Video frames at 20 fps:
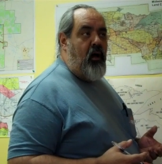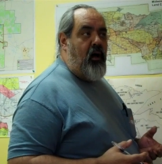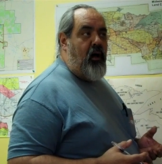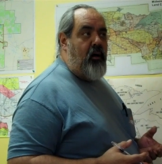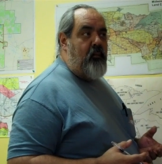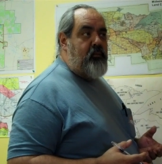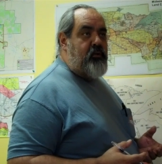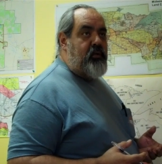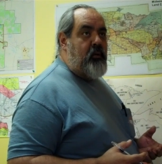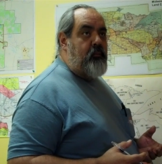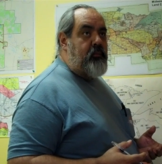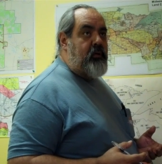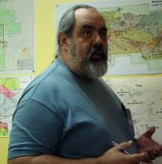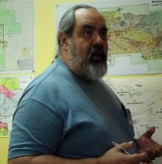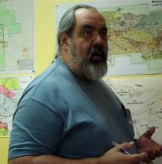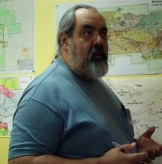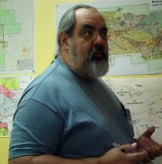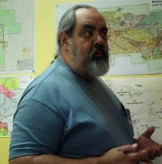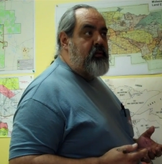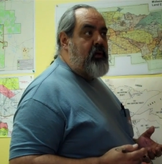Um,
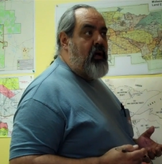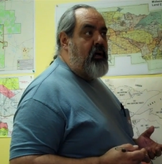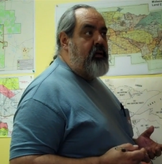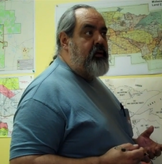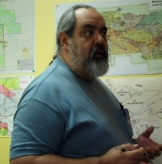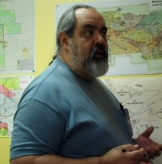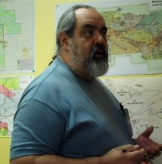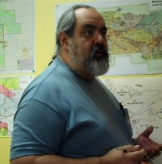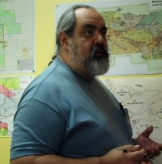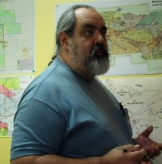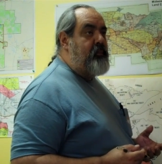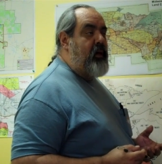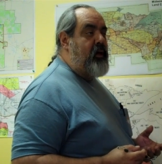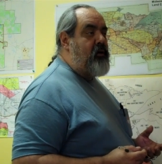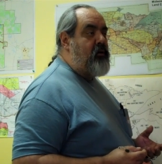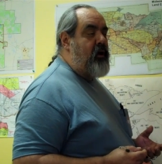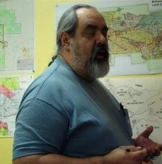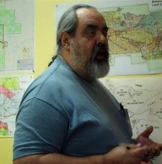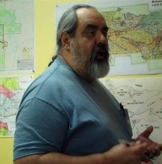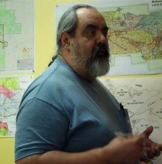sometimes I think it's
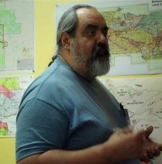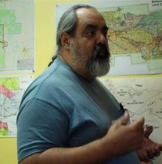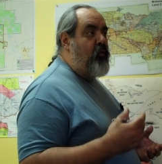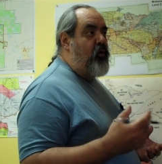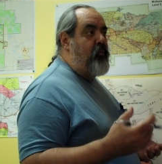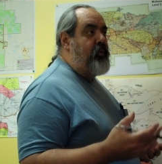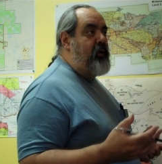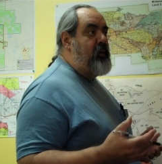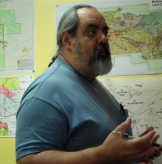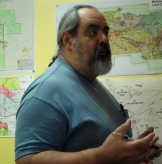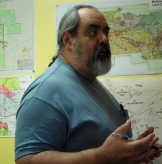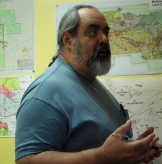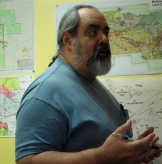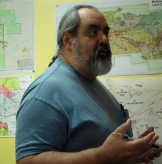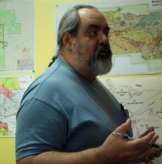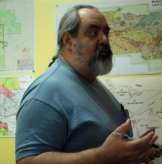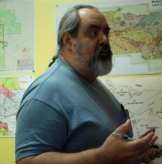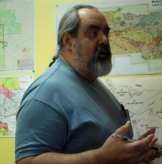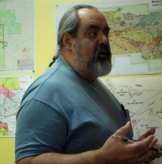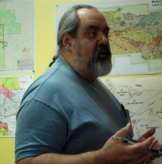better to have more people at
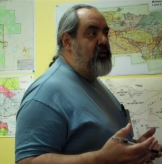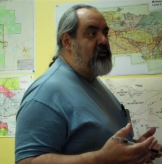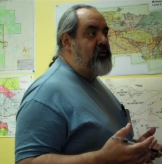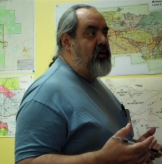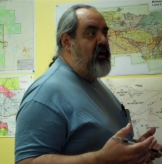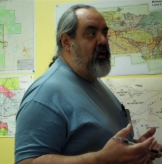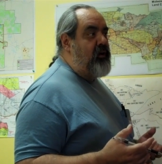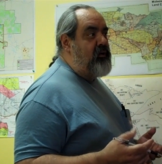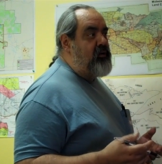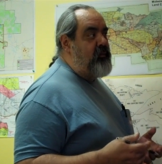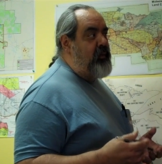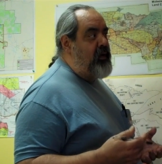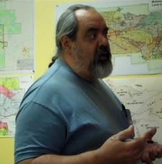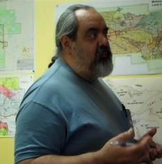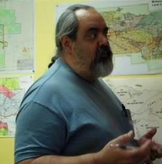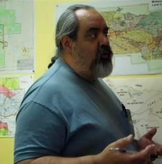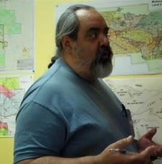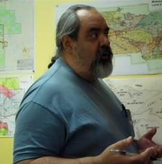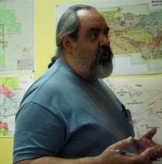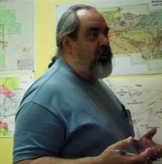a treaty signing to make
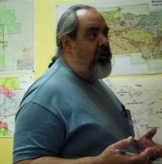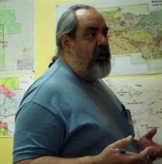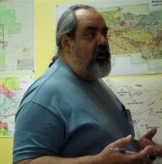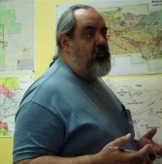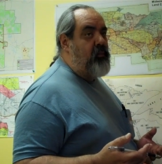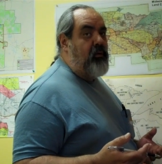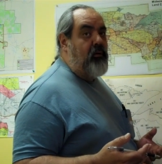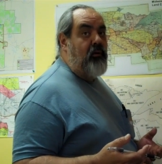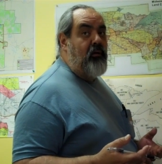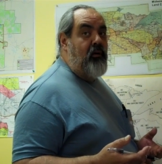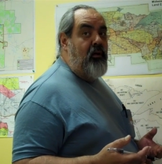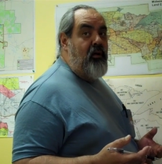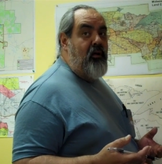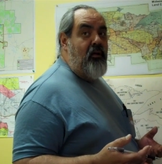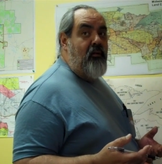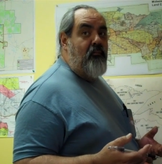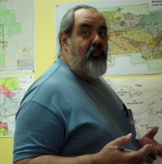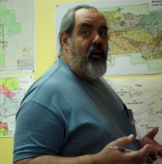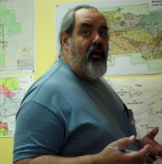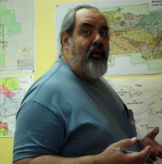it more credible,
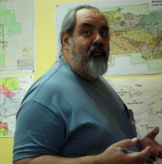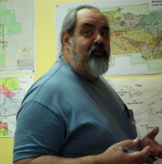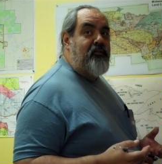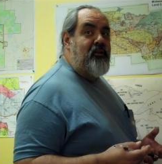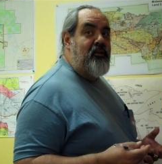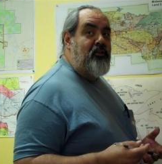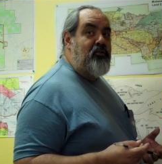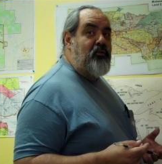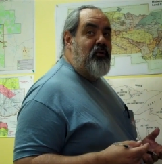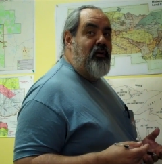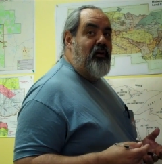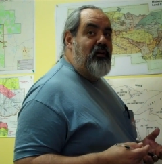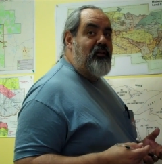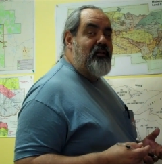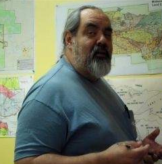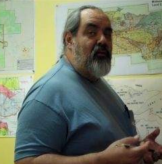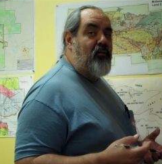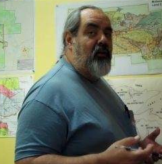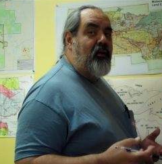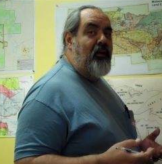but I've seen
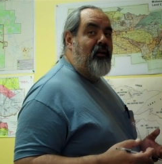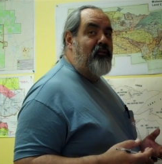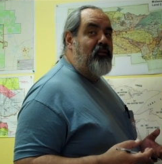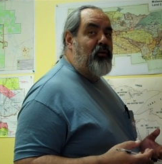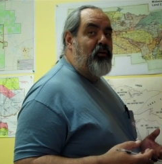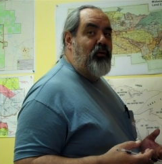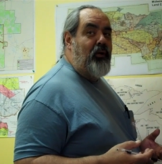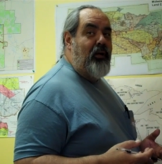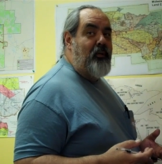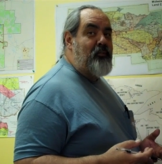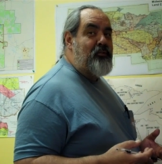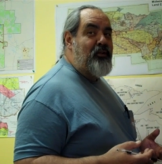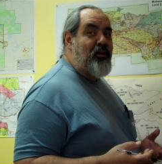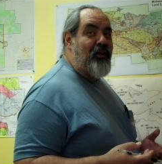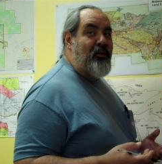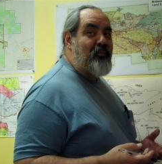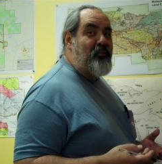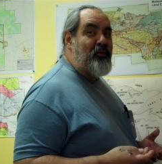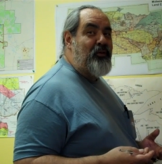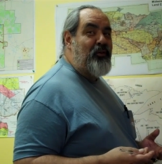treaties that only have two names on
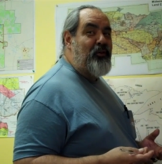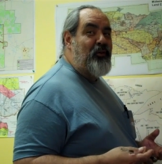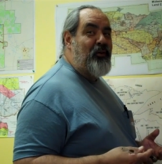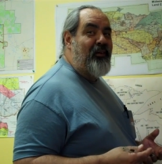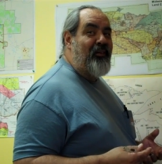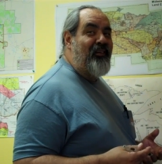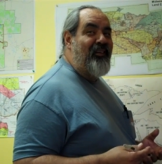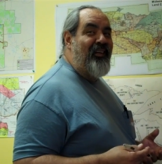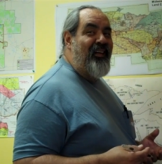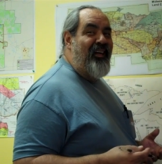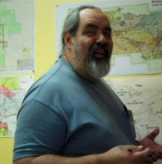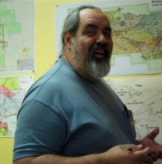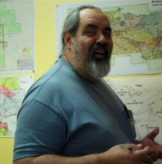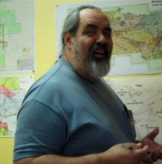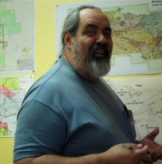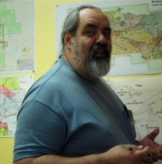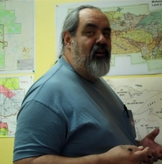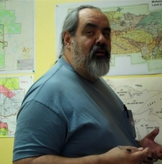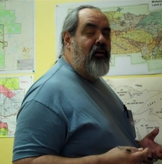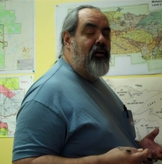them too, and,
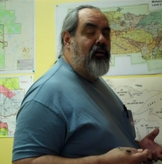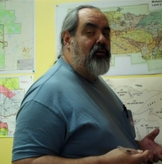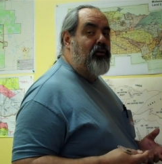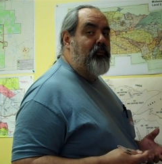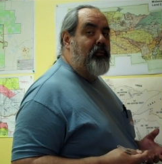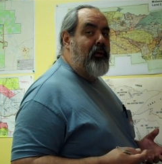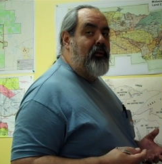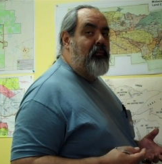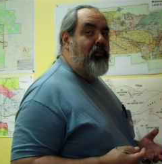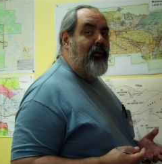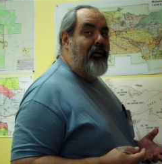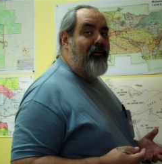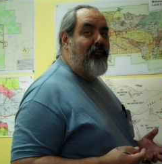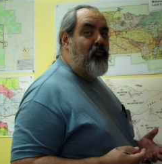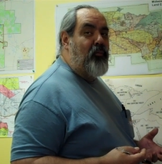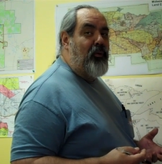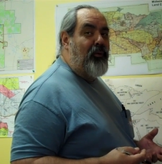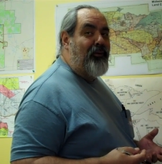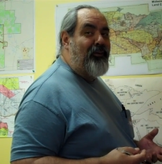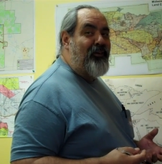and they're held to be
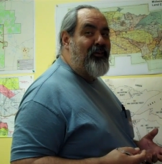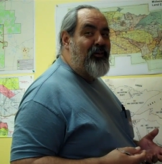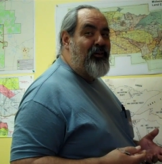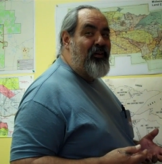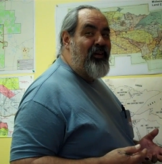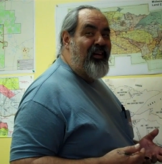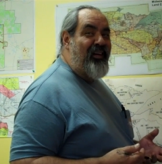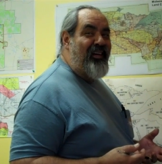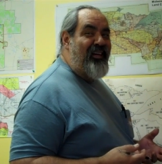believable too.